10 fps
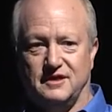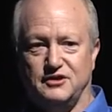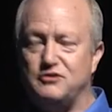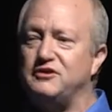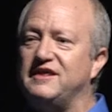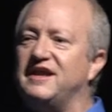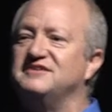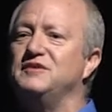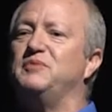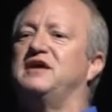And do you think that
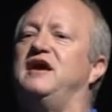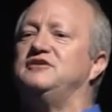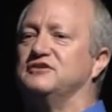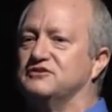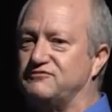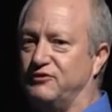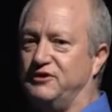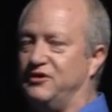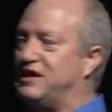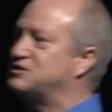has implications for
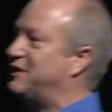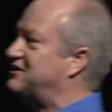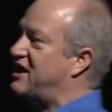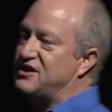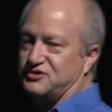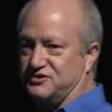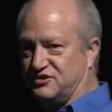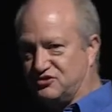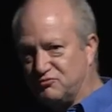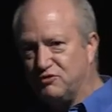your expectations
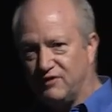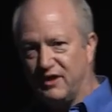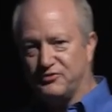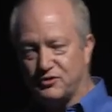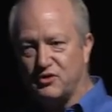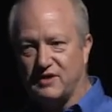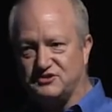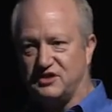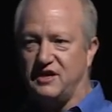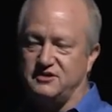as you move on through your
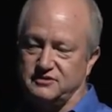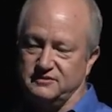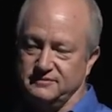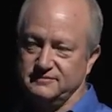education?